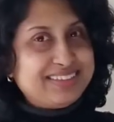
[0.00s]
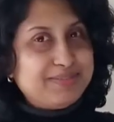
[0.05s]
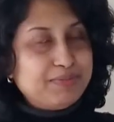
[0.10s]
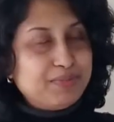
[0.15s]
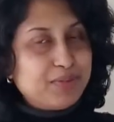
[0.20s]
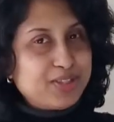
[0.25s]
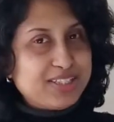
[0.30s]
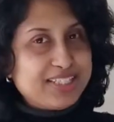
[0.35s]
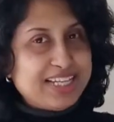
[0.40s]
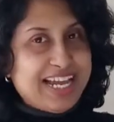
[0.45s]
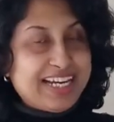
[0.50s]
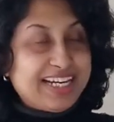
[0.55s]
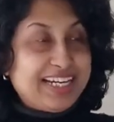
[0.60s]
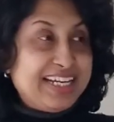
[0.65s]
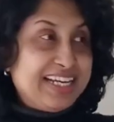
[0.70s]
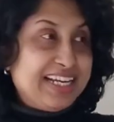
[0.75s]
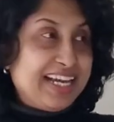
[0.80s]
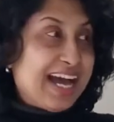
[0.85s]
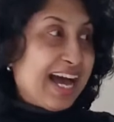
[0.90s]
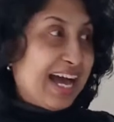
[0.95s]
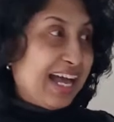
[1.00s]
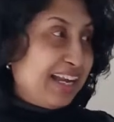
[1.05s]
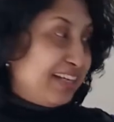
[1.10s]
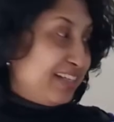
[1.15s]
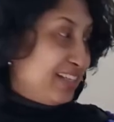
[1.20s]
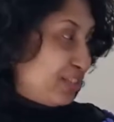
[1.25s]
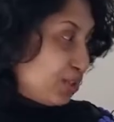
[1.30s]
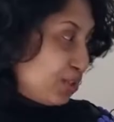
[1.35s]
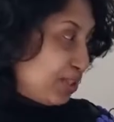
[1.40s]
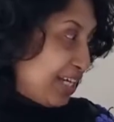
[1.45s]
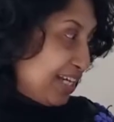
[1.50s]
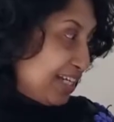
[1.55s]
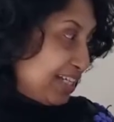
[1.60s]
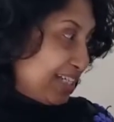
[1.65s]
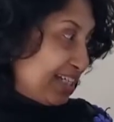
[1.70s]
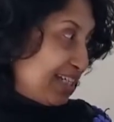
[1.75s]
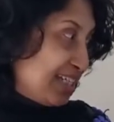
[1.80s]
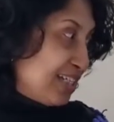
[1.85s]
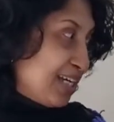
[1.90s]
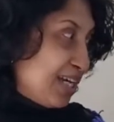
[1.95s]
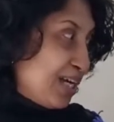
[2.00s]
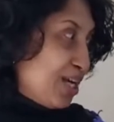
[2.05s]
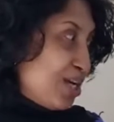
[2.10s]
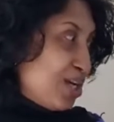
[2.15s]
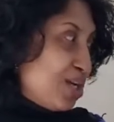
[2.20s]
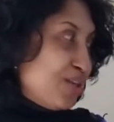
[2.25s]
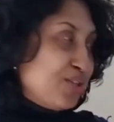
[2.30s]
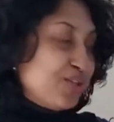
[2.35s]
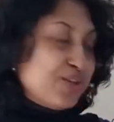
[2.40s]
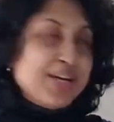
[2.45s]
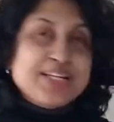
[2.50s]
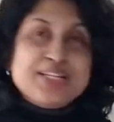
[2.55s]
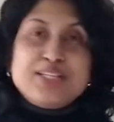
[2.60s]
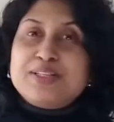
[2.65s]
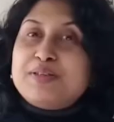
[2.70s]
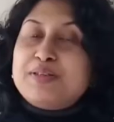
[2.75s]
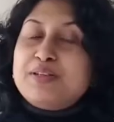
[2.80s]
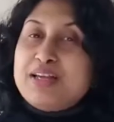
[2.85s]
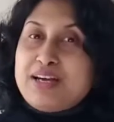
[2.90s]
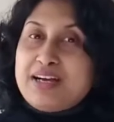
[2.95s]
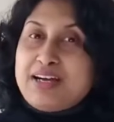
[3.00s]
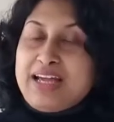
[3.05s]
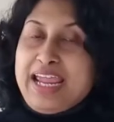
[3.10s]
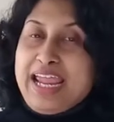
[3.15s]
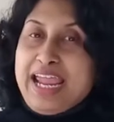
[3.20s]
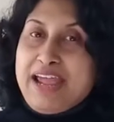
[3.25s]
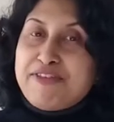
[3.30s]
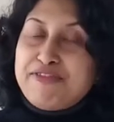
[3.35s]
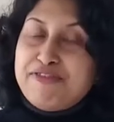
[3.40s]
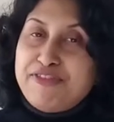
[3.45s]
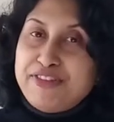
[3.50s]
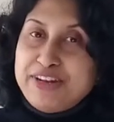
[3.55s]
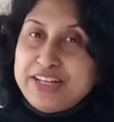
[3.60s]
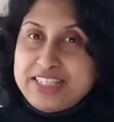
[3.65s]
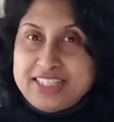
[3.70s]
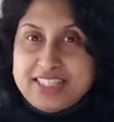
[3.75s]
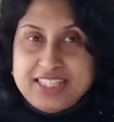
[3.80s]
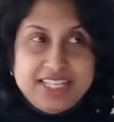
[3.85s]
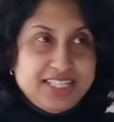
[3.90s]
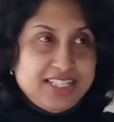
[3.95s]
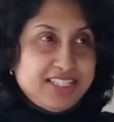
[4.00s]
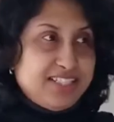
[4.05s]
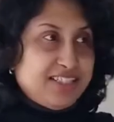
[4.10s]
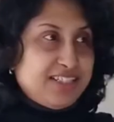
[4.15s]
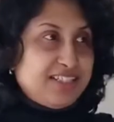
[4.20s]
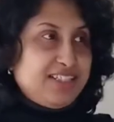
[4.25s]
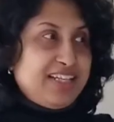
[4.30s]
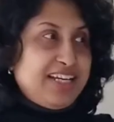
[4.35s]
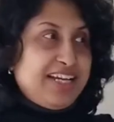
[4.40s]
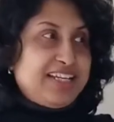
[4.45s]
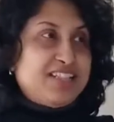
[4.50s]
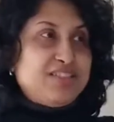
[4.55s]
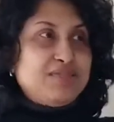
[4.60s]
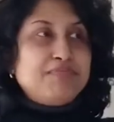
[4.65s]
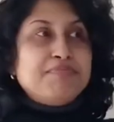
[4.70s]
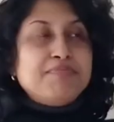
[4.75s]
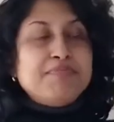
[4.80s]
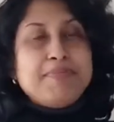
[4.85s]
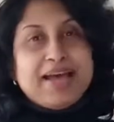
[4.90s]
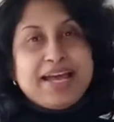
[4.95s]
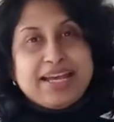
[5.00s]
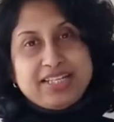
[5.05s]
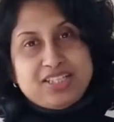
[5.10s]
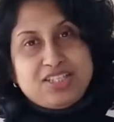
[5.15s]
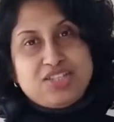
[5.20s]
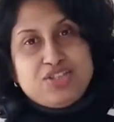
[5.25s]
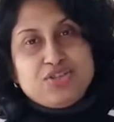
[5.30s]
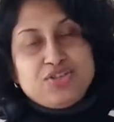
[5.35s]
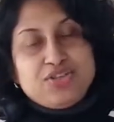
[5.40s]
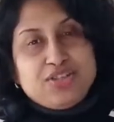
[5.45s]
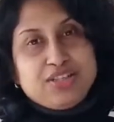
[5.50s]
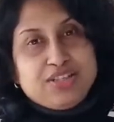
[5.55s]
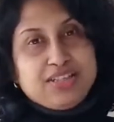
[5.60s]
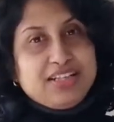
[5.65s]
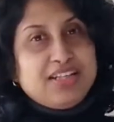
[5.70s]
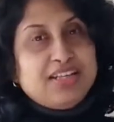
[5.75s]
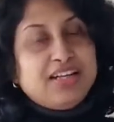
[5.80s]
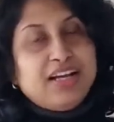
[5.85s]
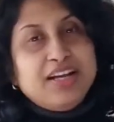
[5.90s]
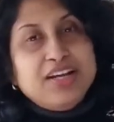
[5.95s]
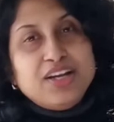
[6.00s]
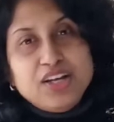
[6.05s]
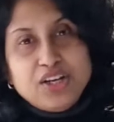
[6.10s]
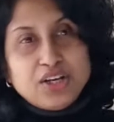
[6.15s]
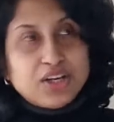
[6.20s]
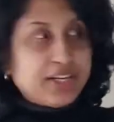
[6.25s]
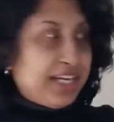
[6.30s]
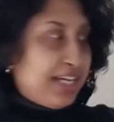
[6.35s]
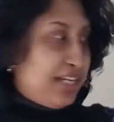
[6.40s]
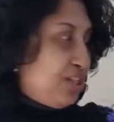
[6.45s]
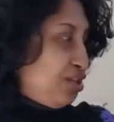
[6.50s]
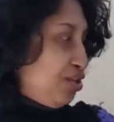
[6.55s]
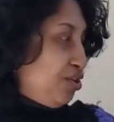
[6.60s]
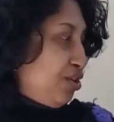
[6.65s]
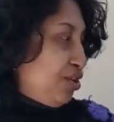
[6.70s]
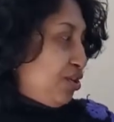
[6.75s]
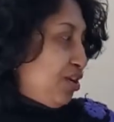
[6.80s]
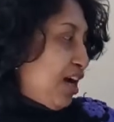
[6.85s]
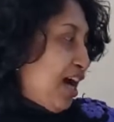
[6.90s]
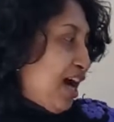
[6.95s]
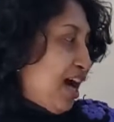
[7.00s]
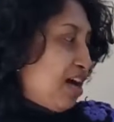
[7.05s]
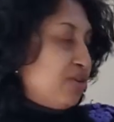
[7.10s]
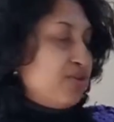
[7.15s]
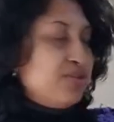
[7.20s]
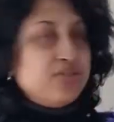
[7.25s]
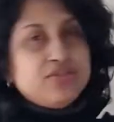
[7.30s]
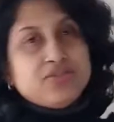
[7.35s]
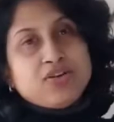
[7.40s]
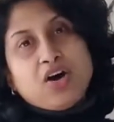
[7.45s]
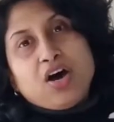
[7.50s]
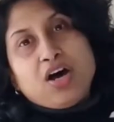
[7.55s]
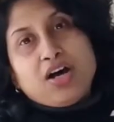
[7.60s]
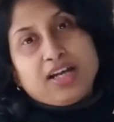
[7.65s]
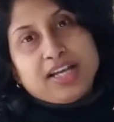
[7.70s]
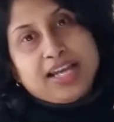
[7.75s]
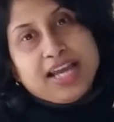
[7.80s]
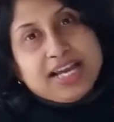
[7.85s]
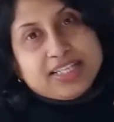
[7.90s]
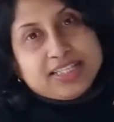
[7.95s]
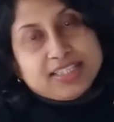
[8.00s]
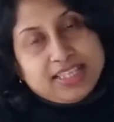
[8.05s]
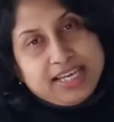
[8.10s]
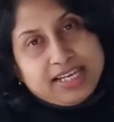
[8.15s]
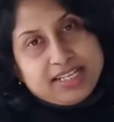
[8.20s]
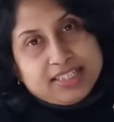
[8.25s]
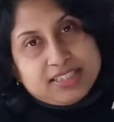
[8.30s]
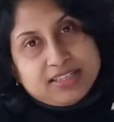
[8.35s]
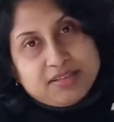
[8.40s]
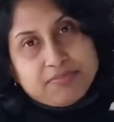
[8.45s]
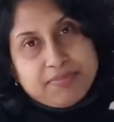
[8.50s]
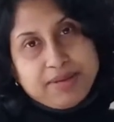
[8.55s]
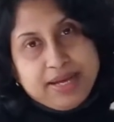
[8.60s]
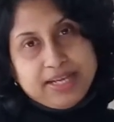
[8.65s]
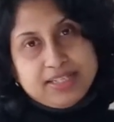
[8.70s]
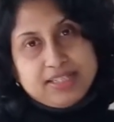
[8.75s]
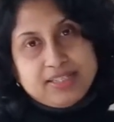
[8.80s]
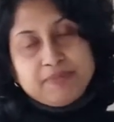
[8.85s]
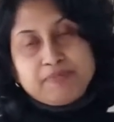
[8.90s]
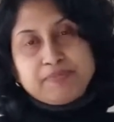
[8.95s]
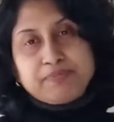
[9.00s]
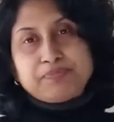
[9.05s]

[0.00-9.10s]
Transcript: Most likely I'll donate it. So every season it's best to look into your house, organize things a bit,